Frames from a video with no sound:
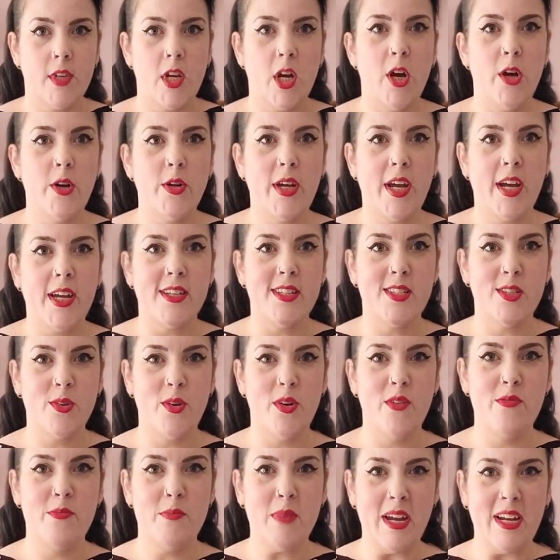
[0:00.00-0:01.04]
Okay, so
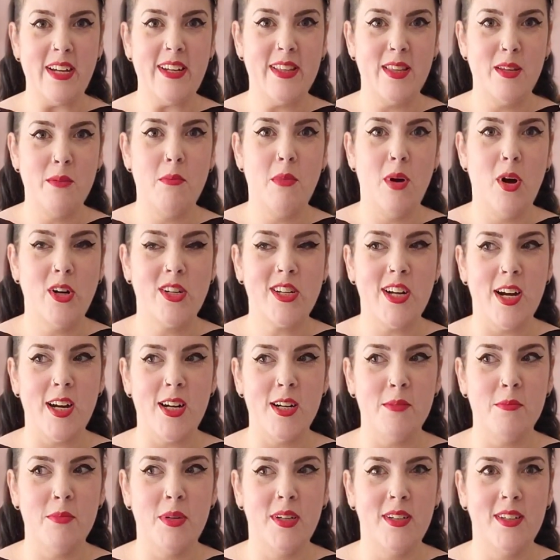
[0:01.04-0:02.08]
I've made the
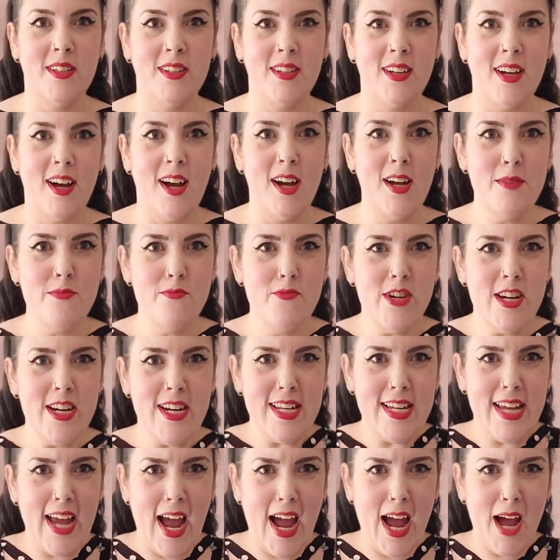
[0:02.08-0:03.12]
mock-up. I'm
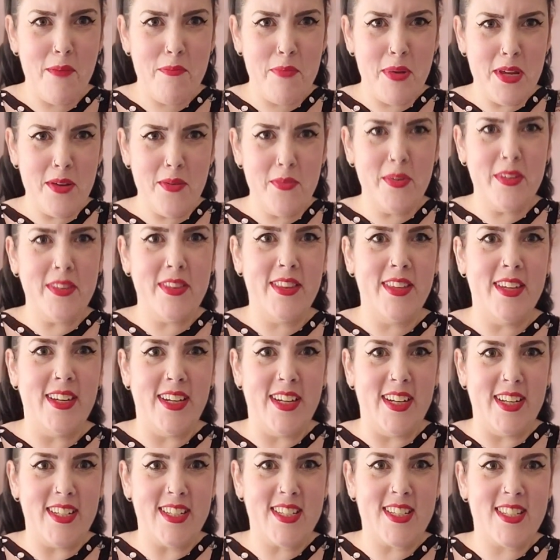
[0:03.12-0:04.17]
really happy with
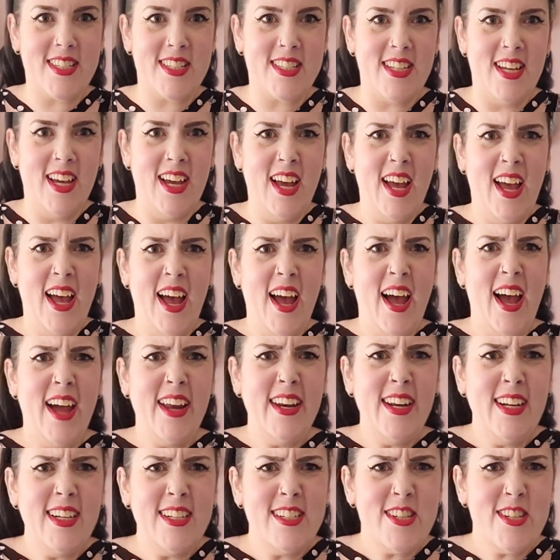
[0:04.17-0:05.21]
this. And
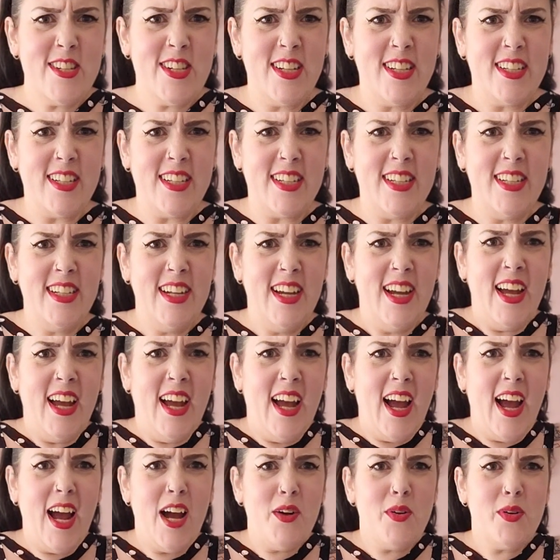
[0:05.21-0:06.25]
actually,
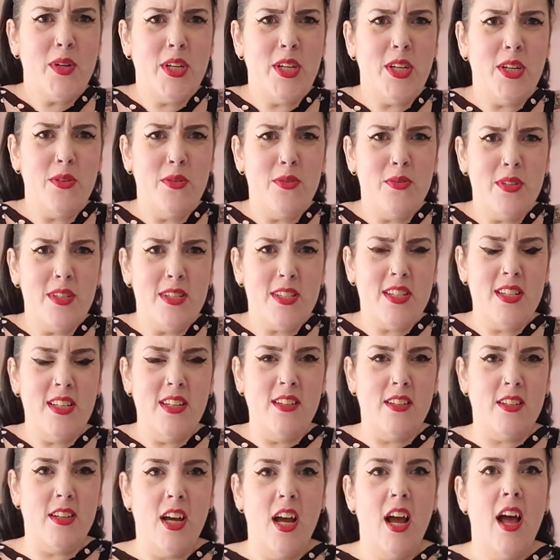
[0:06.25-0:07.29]
how cute does it
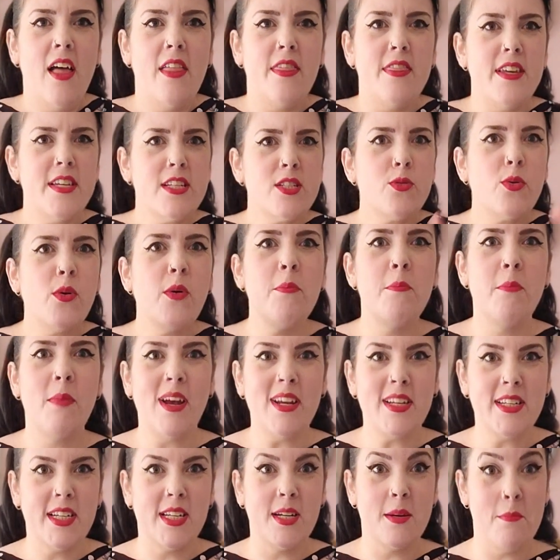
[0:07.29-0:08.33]
look? This would
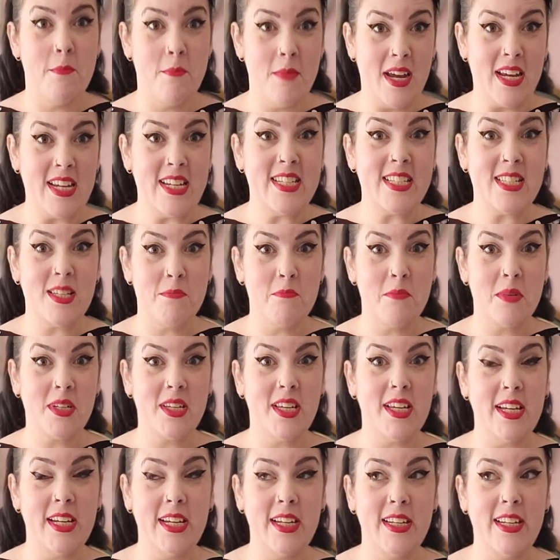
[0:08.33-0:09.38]
make an amazing
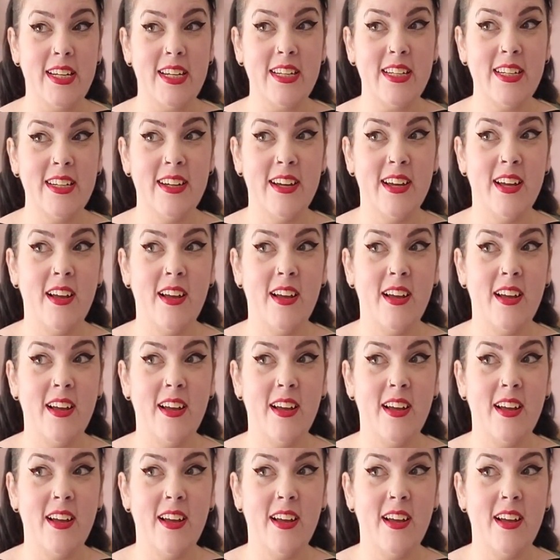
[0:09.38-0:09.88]
bikini.